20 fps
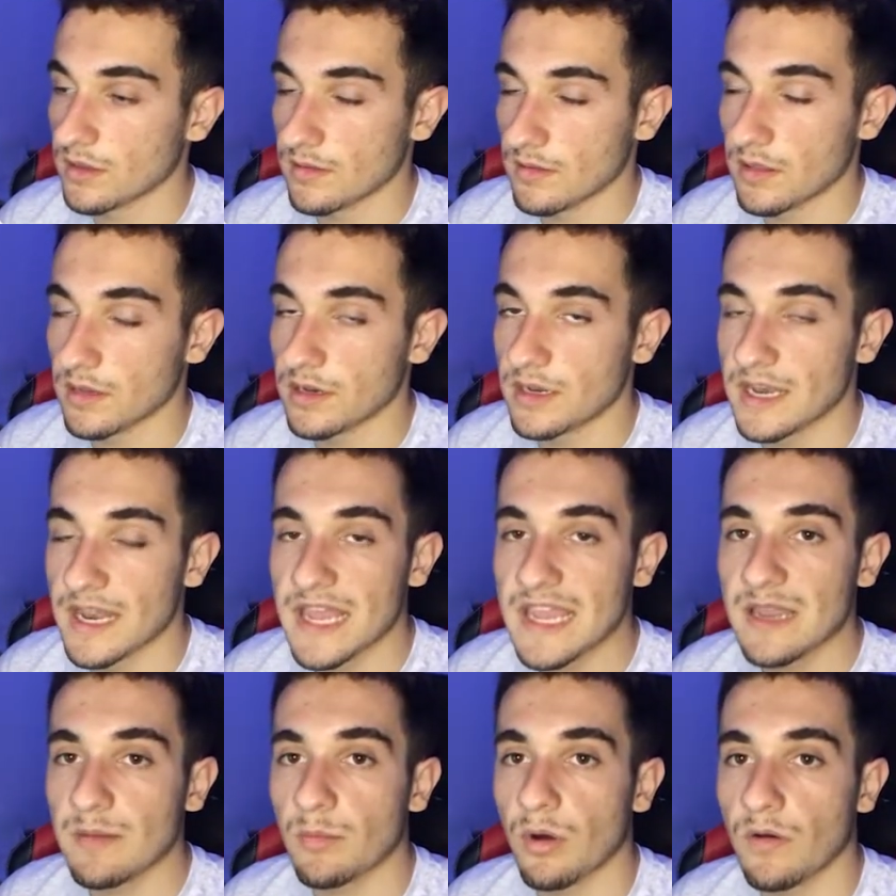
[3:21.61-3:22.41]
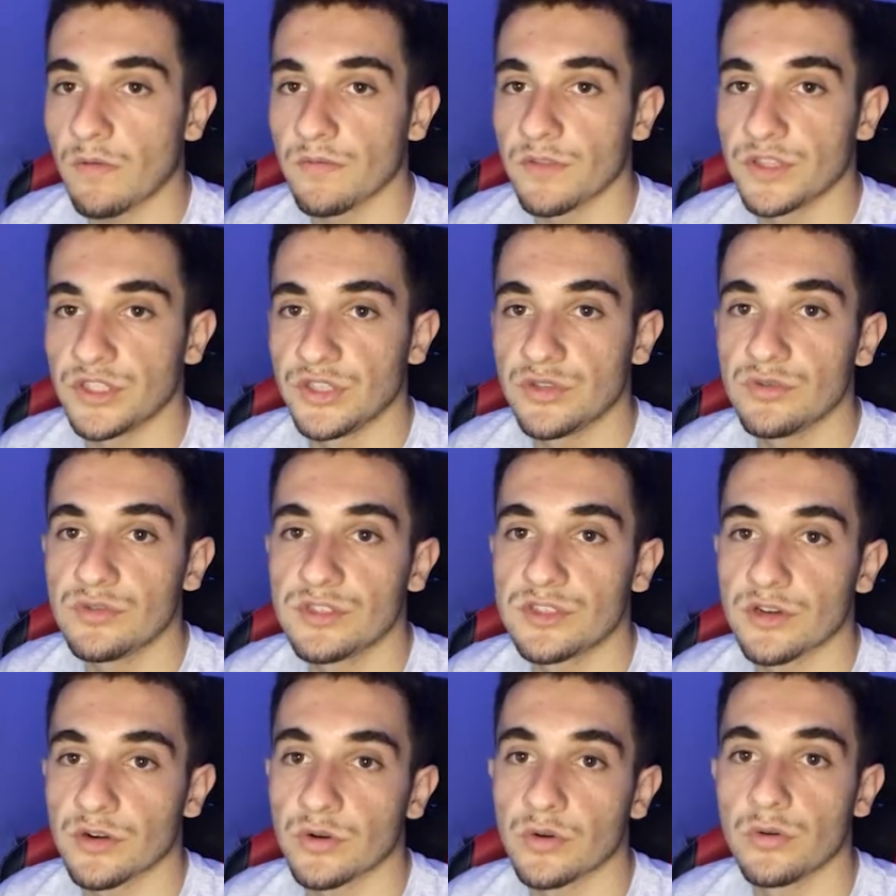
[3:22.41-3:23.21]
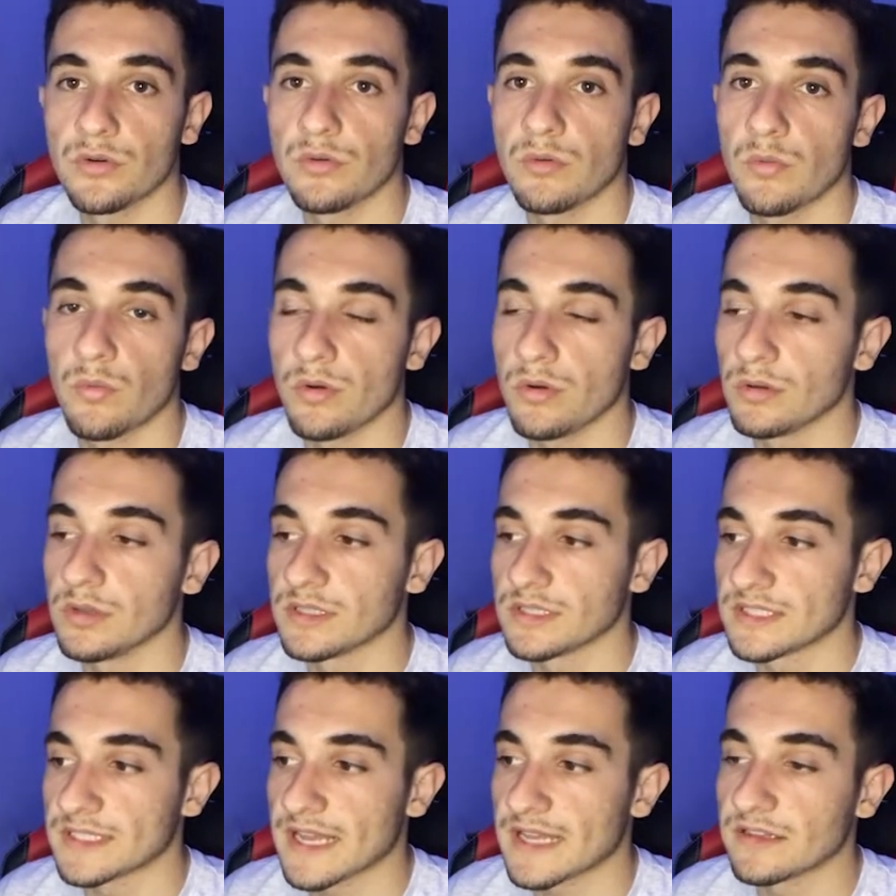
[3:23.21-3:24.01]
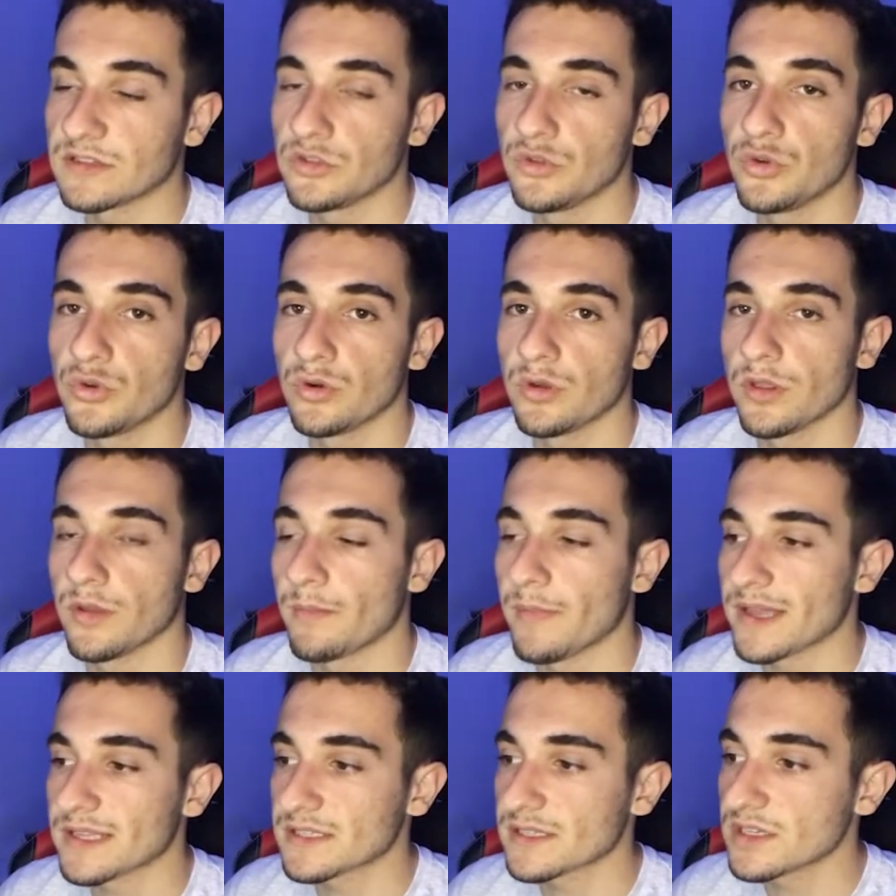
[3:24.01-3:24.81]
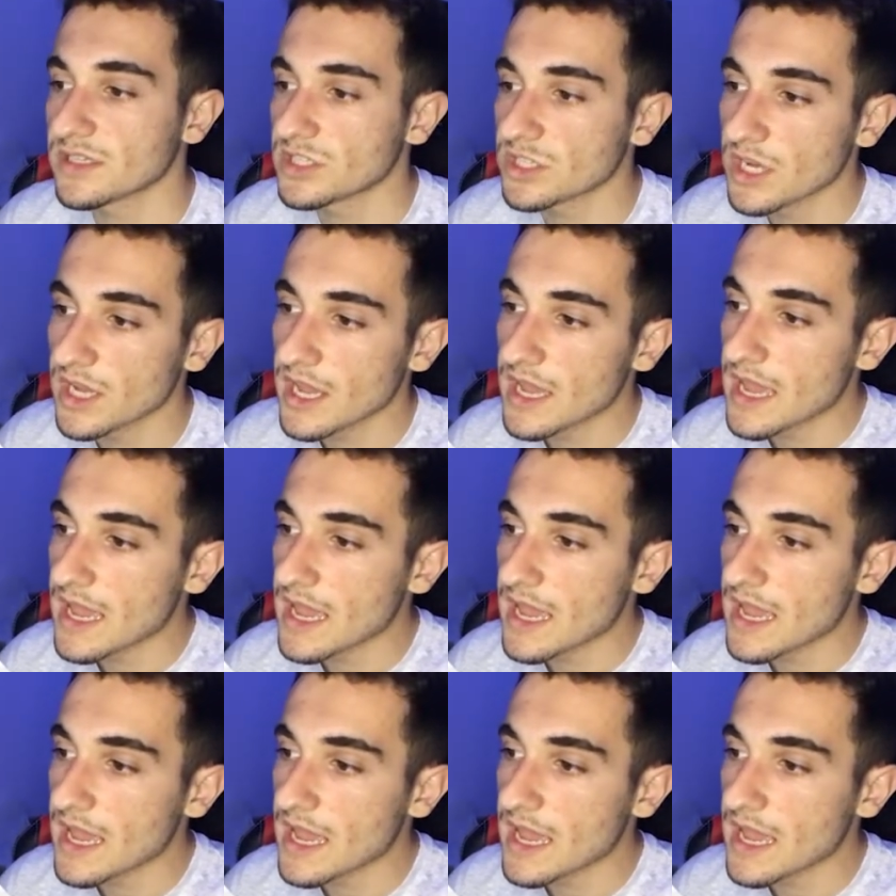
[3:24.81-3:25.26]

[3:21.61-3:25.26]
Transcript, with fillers: the name of the user who will send you the message